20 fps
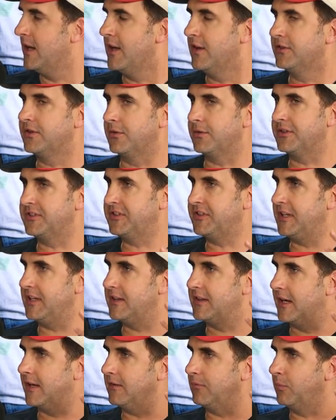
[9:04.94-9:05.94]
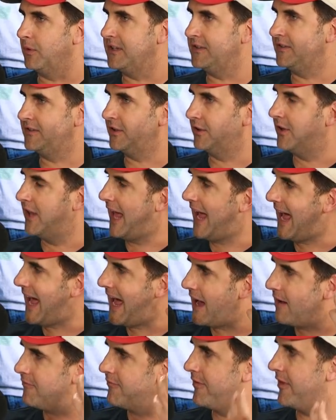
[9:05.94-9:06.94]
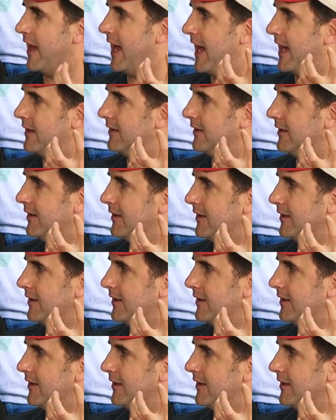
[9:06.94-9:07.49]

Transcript: So to see that we still have that